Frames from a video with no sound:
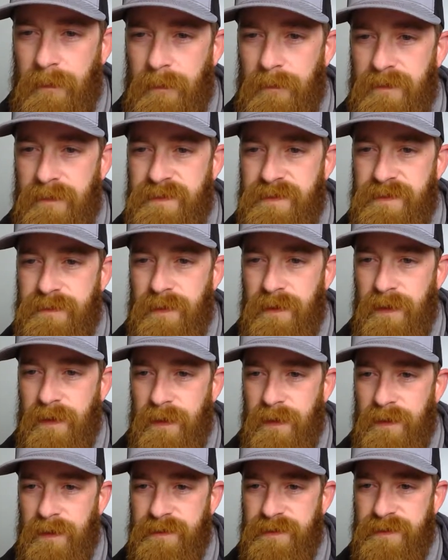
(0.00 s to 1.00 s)
Heard it's
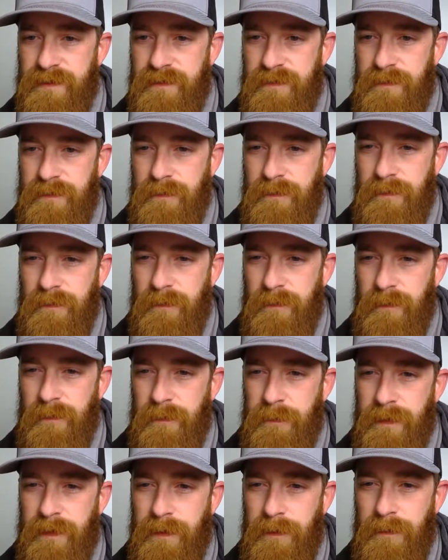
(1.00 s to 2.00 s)
trash, and then Guggen will
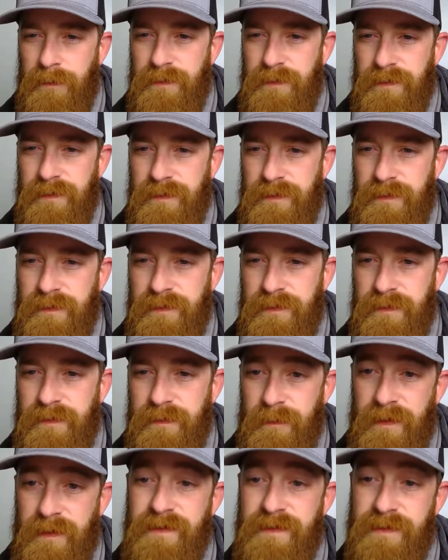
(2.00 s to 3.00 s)
be huge on
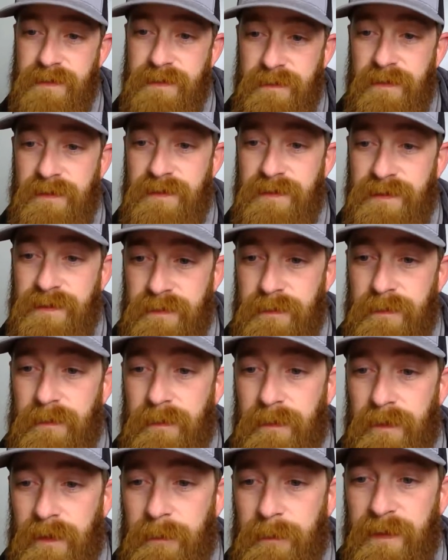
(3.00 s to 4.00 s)
YouTube. That's
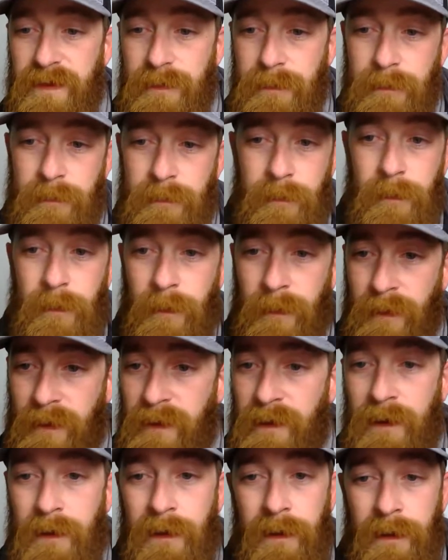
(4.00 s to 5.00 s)
true. I mean,
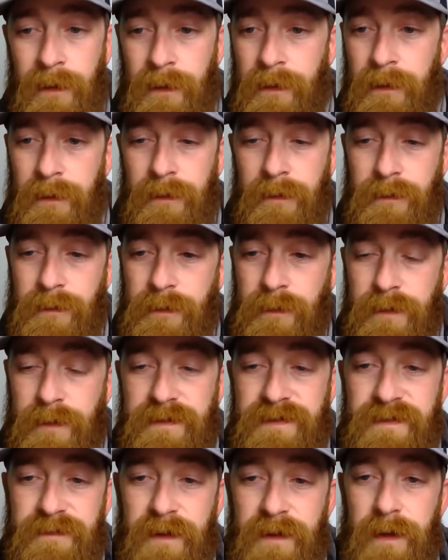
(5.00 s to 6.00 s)

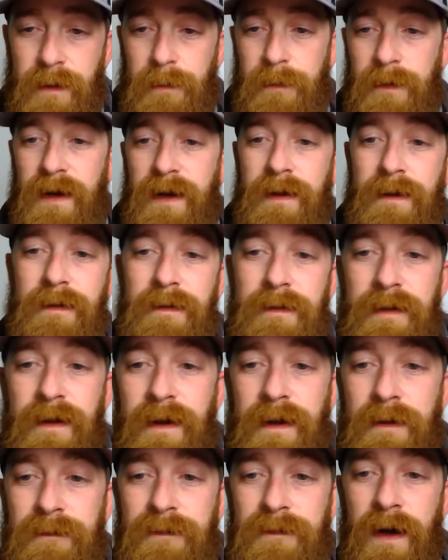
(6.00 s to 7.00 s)
Guggens have got it right.
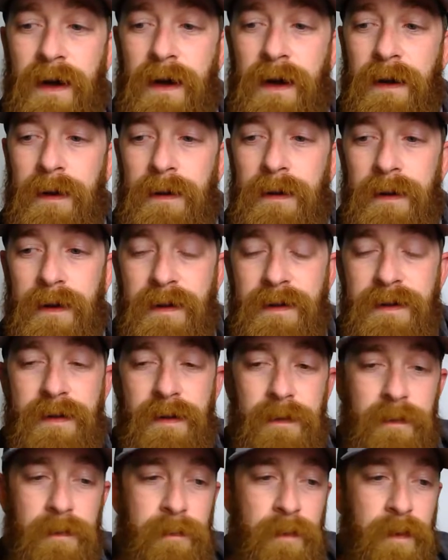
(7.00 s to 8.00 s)
They have got a
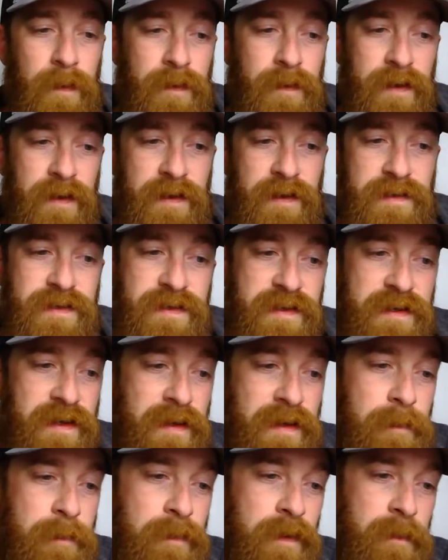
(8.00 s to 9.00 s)
killer marketing
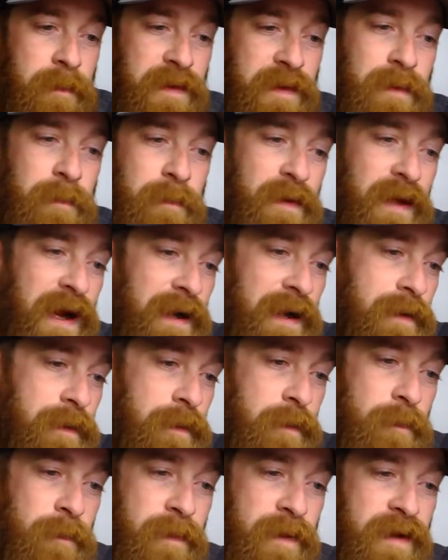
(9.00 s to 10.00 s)
scheme. I mean, the black
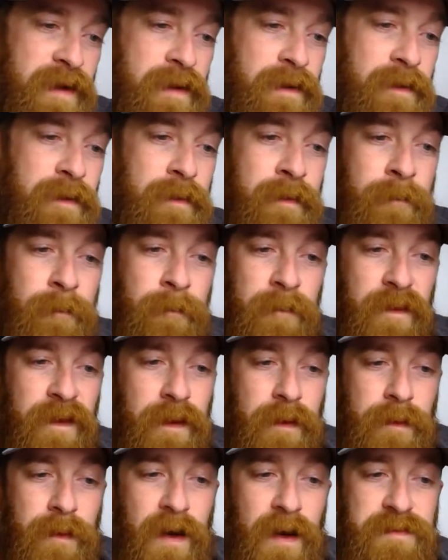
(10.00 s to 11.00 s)
and green,
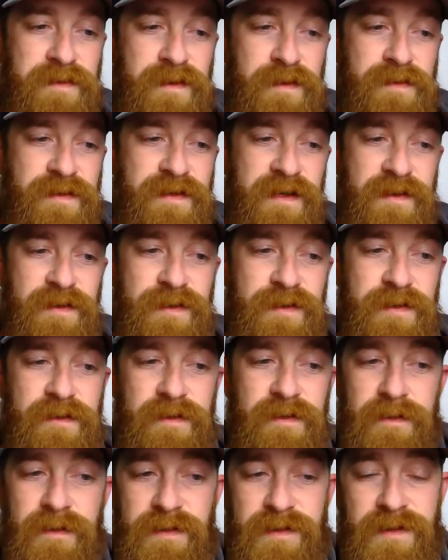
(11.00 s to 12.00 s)
it grabs your
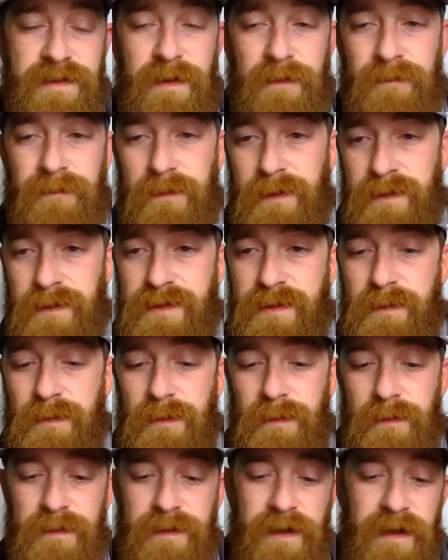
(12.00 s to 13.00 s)
attention. Stuff looks
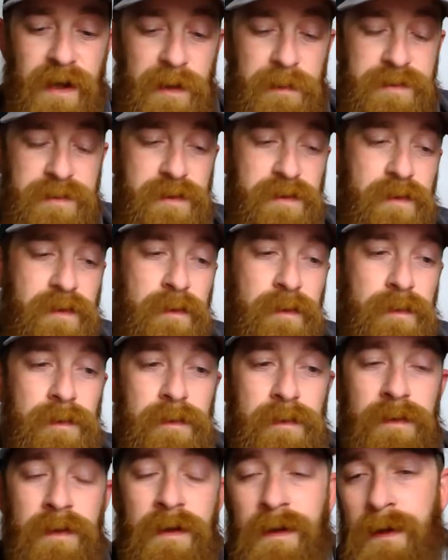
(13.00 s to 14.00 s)
cool. The names are
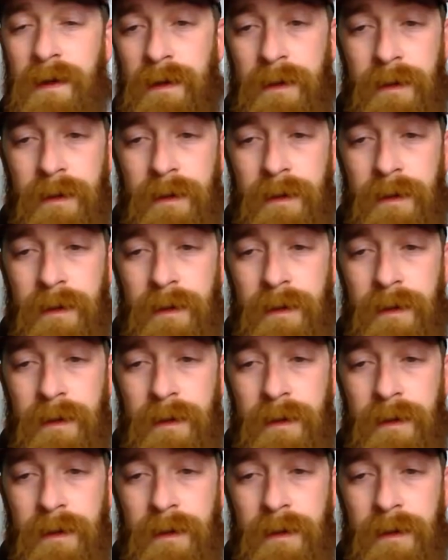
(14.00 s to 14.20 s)
cool.